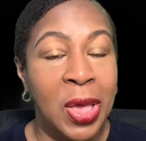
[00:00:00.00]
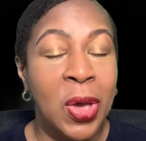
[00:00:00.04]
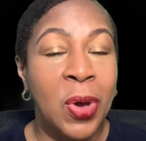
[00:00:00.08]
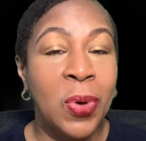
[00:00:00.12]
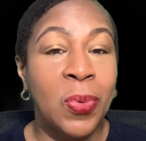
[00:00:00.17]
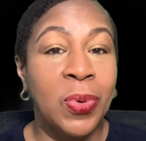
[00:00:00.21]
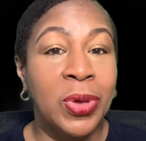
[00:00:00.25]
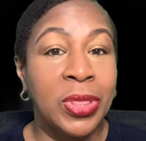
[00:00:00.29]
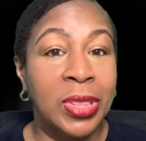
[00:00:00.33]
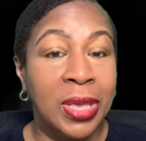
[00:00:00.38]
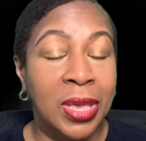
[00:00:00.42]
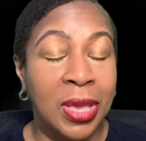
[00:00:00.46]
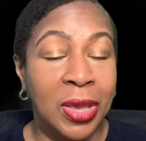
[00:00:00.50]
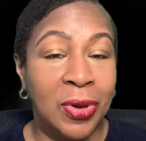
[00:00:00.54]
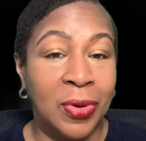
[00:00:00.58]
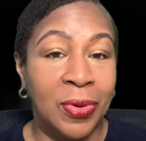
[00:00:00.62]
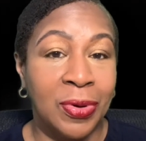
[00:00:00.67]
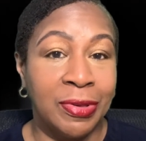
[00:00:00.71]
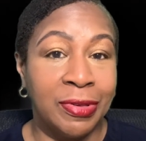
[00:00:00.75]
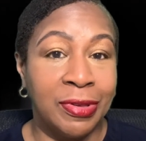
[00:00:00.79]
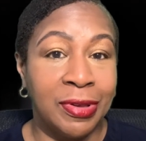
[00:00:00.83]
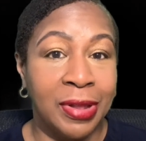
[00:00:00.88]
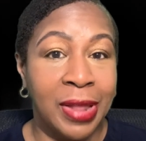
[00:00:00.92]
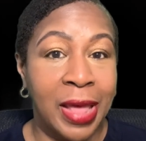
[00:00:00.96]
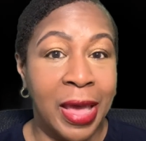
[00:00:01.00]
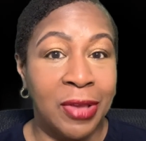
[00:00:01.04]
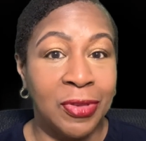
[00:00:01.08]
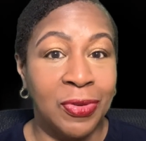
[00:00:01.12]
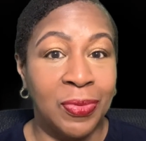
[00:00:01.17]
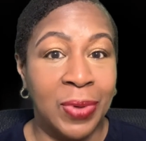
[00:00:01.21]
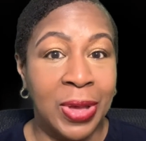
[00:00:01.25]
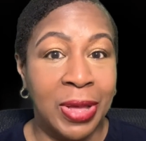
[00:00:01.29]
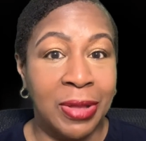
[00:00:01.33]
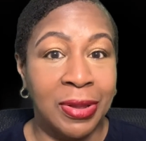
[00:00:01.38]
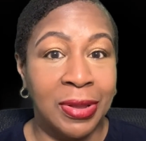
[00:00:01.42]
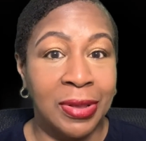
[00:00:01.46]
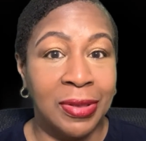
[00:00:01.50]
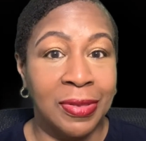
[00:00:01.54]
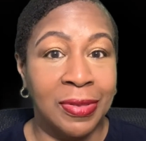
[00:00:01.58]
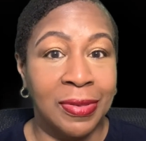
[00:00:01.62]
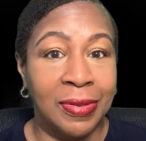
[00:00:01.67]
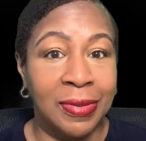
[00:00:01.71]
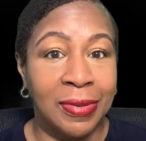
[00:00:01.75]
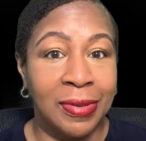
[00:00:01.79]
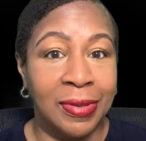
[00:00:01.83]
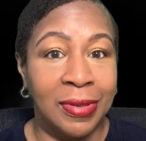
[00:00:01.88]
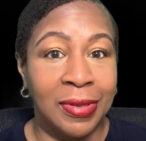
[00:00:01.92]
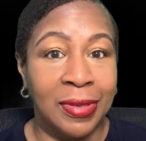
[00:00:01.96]
with Get Crystallized Wellness.
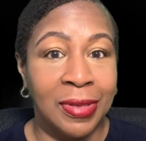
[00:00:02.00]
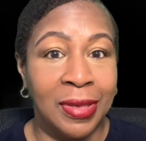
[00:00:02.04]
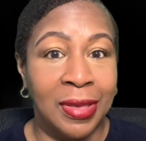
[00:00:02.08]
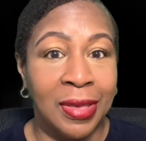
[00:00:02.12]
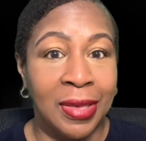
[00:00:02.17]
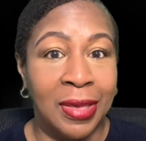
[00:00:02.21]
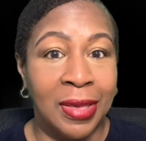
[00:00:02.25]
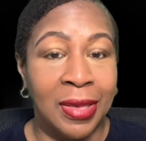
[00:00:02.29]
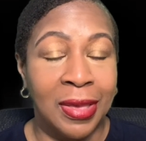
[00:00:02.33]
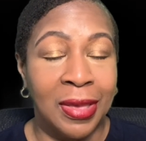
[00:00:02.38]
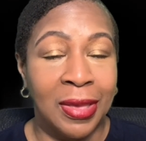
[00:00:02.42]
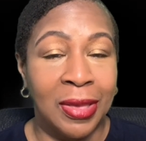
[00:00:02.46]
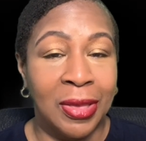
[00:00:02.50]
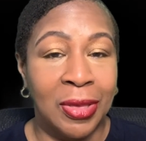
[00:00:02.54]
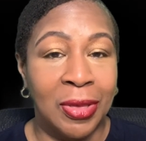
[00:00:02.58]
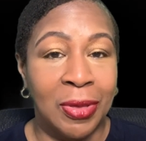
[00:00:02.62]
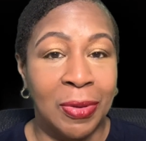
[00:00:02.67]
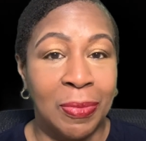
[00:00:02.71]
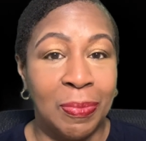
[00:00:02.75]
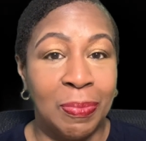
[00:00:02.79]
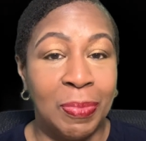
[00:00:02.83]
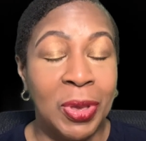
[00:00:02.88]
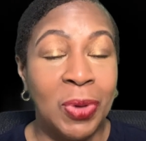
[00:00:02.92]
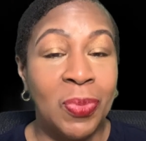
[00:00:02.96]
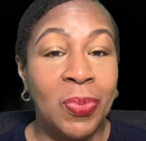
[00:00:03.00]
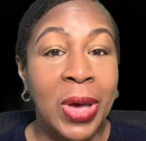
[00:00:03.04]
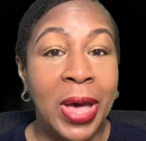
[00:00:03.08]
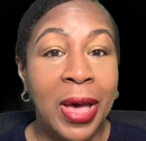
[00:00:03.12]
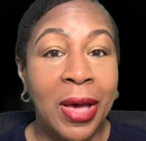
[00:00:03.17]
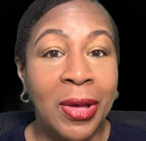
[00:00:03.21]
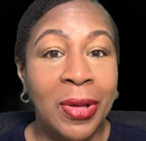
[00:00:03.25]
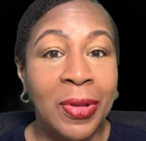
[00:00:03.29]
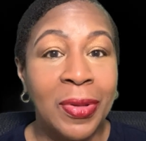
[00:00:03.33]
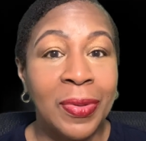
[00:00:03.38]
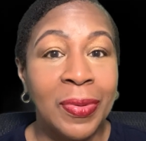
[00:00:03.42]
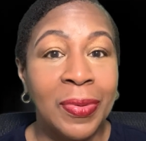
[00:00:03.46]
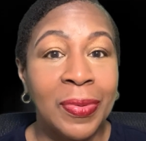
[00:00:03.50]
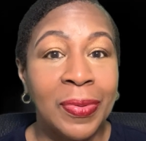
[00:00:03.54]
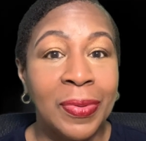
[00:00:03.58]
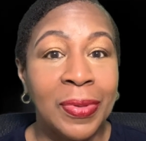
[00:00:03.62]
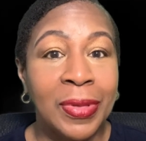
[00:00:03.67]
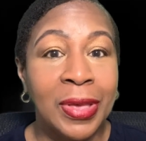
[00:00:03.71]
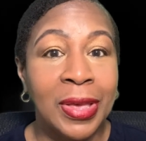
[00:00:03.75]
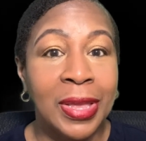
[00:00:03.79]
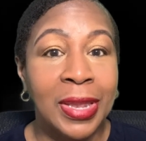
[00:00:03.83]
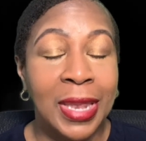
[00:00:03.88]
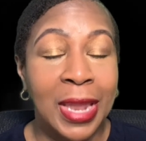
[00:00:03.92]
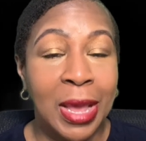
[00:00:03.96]
Be well,
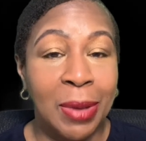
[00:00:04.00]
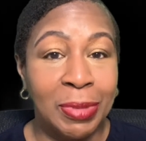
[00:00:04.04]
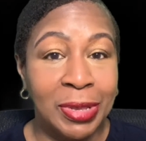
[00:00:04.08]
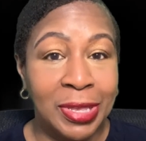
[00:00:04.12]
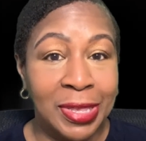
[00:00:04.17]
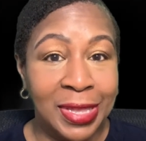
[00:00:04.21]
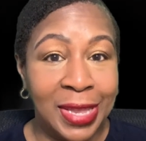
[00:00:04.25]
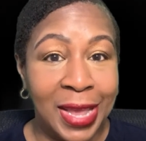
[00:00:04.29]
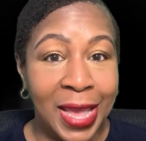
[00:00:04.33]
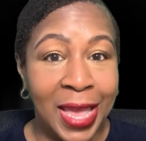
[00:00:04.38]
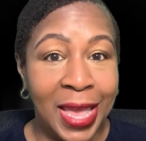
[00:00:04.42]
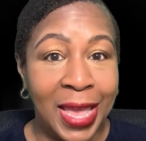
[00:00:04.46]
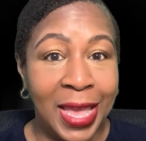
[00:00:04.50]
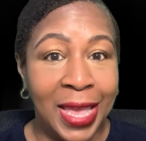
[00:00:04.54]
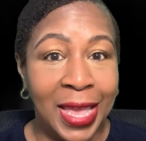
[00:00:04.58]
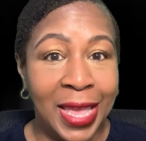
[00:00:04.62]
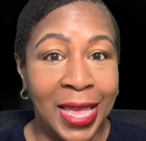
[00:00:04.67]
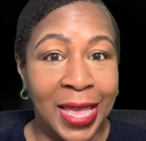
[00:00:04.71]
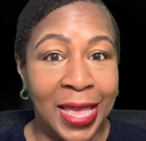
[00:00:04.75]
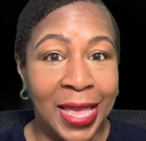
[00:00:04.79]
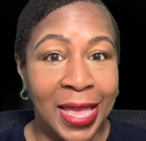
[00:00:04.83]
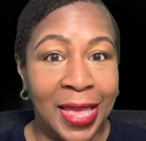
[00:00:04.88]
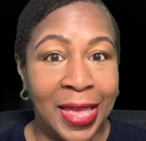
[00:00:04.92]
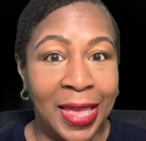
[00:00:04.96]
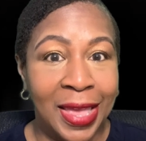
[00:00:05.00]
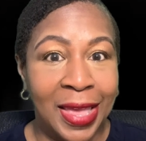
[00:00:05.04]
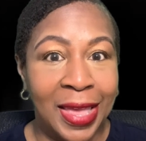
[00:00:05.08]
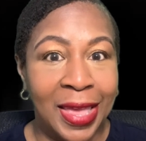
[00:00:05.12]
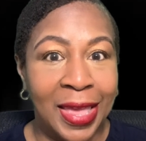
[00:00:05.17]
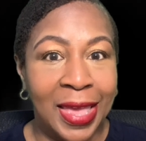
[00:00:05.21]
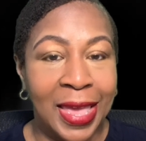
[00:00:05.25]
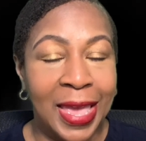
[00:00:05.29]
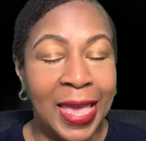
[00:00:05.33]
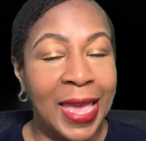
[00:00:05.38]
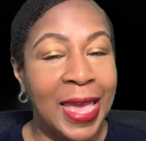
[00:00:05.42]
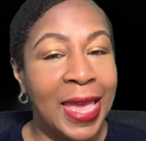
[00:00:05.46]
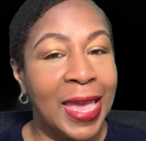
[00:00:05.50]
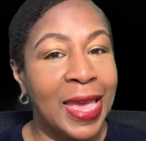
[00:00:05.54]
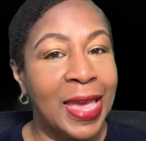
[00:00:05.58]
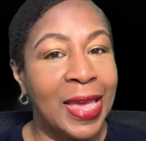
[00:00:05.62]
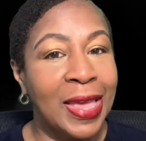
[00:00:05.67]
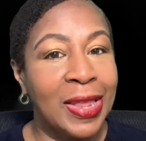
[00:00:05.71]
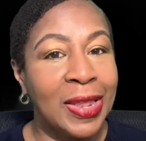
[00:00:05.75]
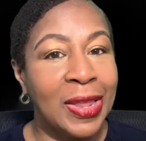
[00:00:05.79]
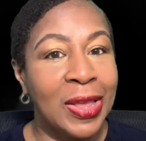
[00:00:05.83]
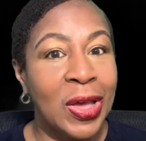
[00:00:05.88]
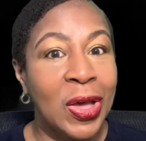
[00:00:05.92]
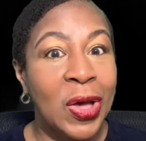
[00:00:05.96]
namaste, and
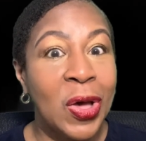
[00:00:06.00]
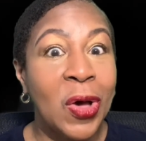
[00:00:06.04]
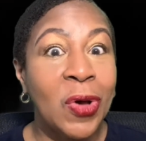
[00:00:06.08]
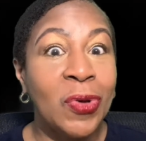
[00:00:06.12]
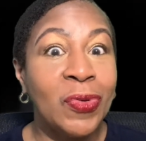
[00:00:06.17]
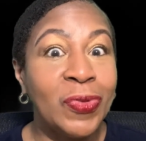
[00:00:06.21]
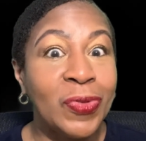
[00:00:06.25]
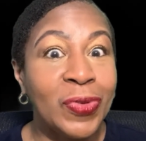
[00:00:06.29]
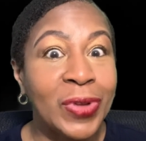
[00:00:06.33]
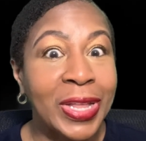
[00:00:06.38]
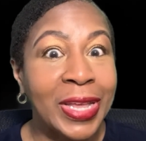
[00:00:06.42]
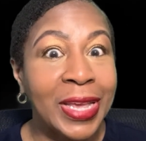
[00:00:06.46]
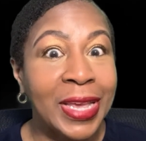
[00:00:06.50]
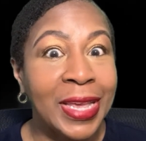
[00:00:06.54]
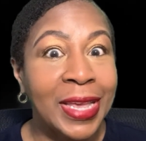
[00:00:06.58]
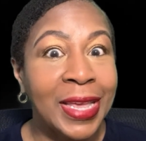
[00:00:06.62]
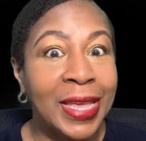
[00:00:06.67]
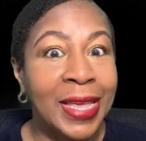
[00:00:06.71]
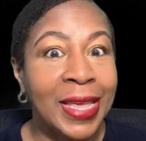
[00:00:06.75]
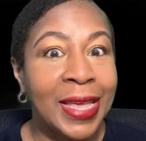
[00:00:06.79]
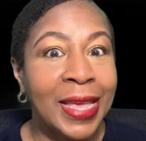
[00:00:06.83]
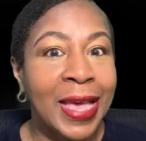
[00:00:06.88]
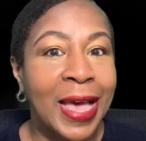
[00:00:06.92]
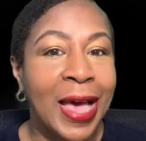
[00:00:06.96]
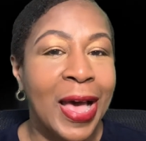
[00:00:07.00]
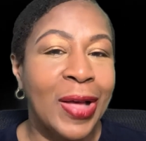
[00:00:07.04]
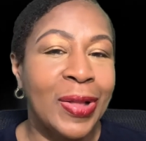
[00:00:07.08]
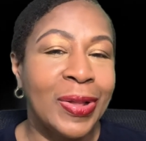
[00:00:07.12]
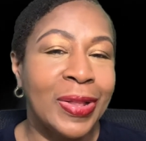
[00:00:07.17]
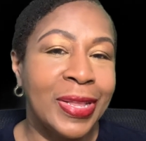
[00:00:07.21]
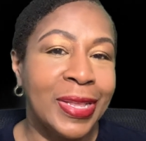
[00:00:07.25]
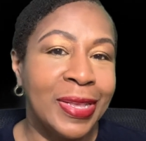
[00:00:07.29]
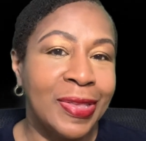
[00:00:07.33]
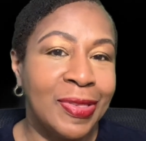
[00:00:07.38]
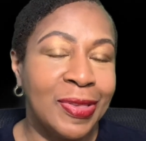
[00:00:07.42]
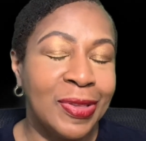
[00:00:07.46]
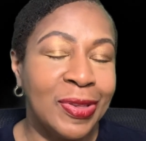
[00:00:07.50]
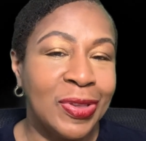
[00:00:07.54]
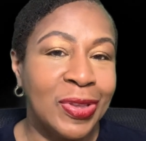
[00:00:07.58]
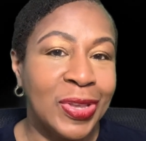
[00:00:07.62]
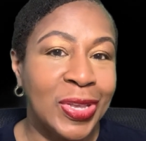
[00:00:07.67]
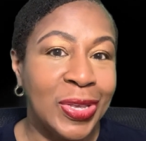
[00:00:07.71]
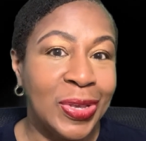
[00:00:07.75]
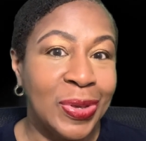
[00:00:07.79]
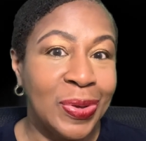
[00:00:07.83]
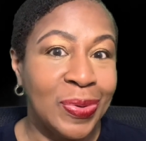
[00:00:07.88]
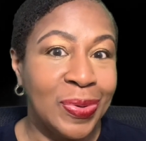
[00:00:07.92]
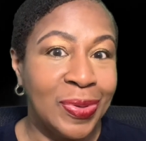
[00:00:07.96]
hopefully I'll listen to
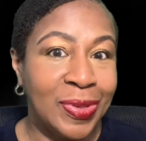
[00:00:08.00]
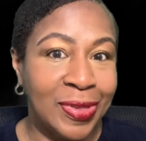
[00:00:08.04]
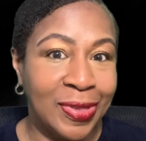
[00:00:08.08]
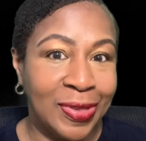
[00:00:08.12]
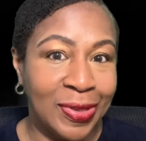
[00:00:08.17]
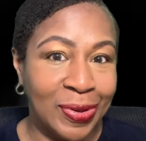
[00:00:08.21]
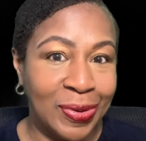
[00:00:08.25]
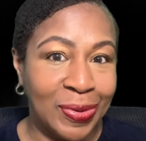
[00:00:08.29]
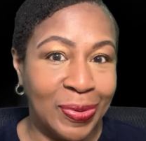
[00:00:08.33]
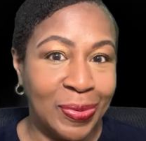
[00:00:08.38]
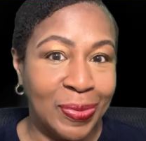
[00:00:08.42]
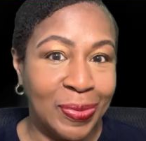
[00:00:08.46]
you soon.